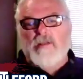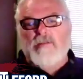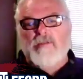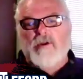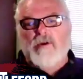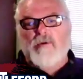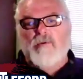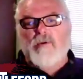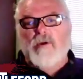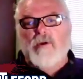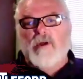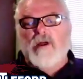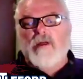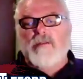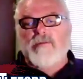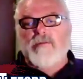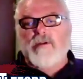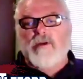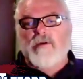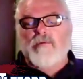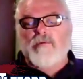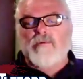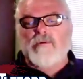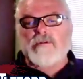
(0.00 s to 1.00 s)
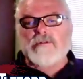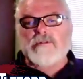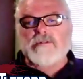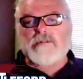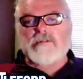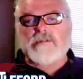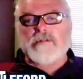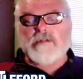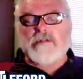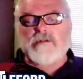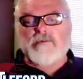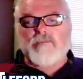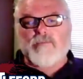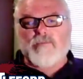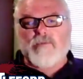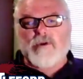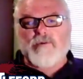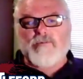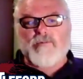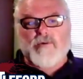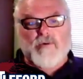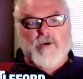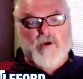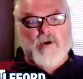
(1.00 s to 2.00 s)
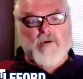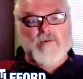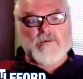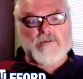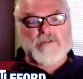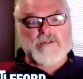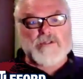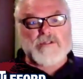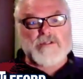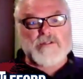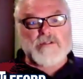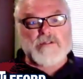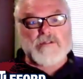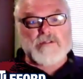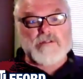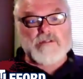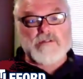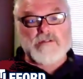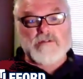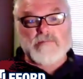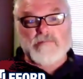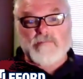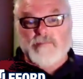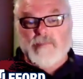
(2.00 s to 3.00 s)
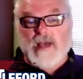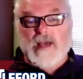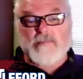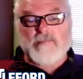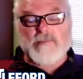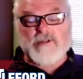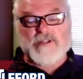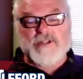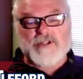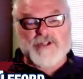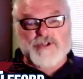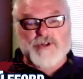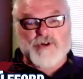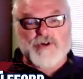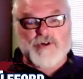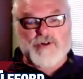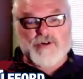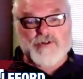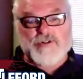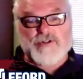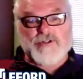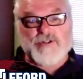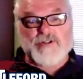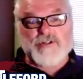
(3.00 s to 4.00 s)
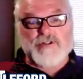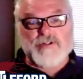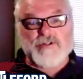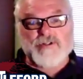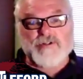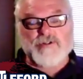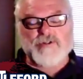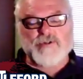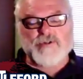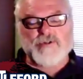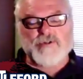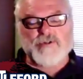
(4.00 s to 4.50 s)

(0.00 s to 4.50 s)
And there was the River Oaks Baptist Church